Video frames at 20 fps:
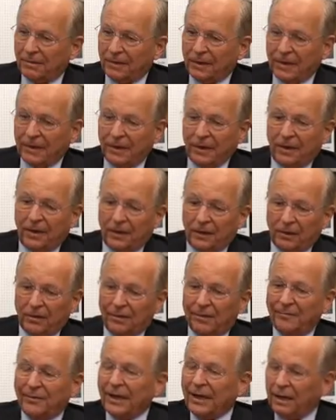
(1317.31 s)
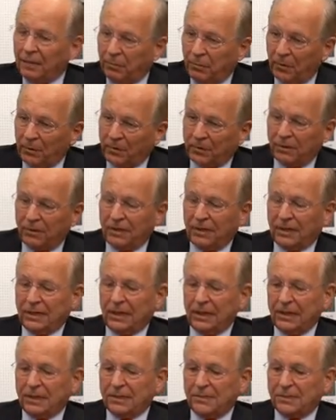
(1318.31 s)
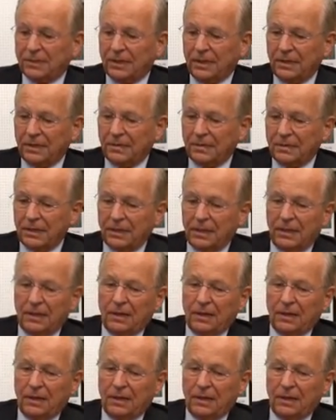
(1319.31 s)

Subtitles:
that are available to the United States,